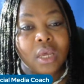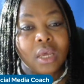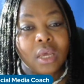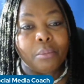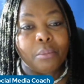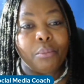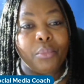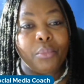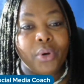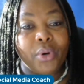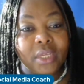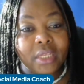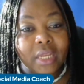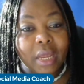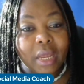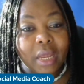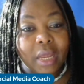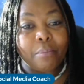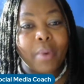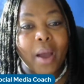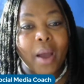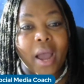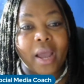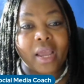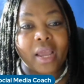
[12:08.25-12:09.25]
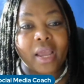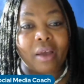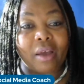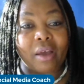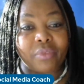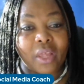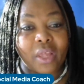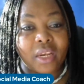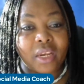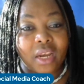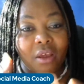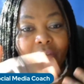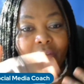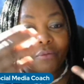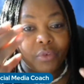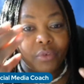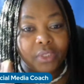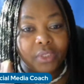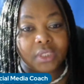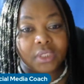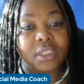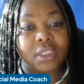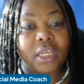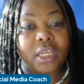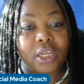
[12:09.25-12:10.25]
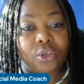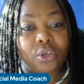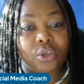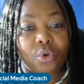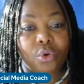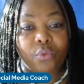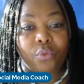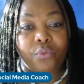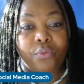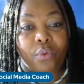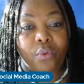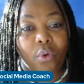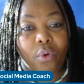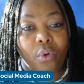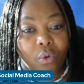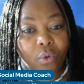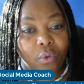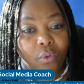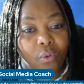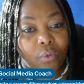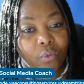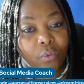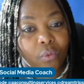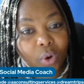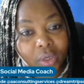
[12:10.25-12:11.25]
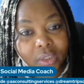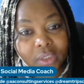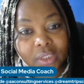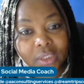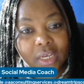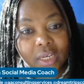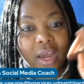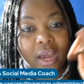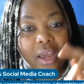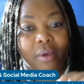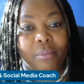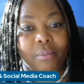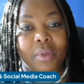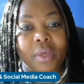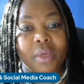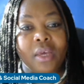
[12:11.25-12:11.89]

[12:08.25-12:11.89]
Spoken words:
Bring them back after they visited you for one time.